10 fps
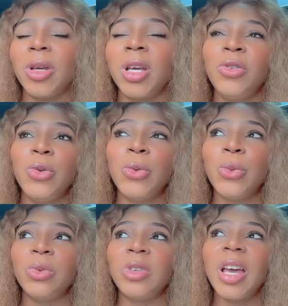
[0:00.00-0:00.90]
Because
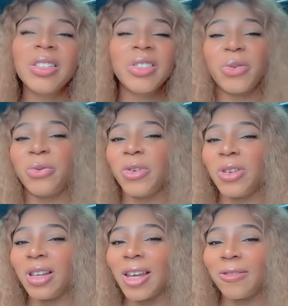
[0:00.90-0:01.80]
you tend to
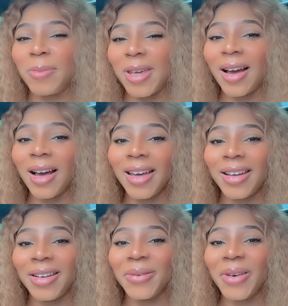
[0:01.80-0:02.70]
feel left
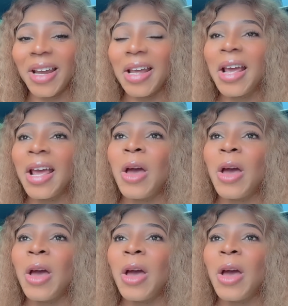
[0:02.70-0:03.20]
behind, right?